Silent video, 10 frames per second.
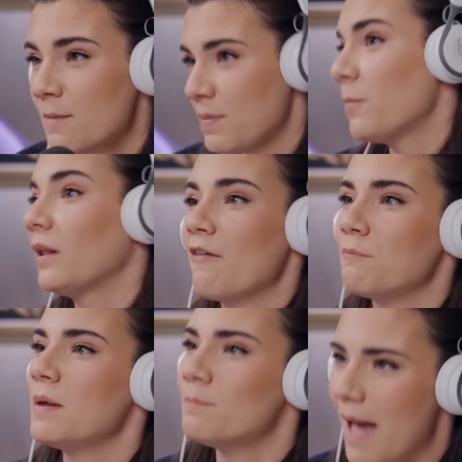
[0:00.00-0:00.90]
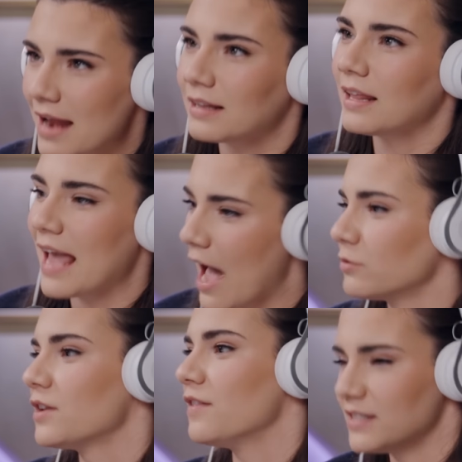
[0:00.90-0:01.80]
people have been battling
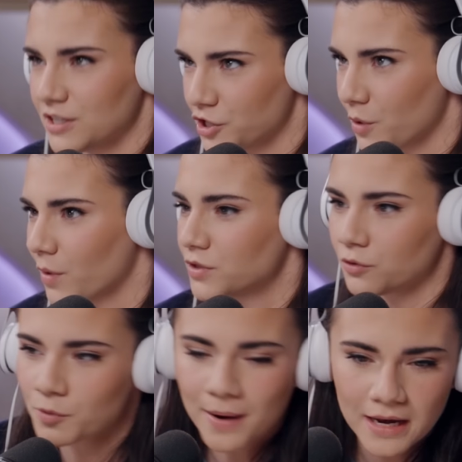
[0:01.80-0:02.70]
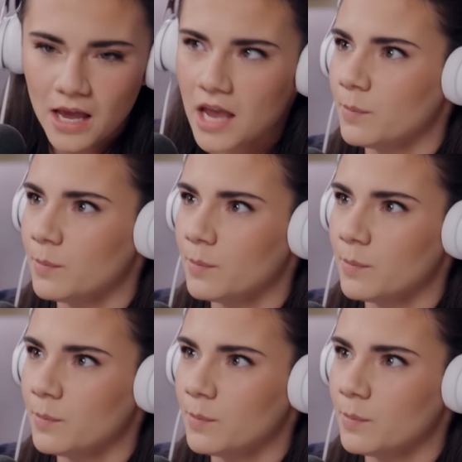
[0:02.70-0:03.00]
out this issue on social media,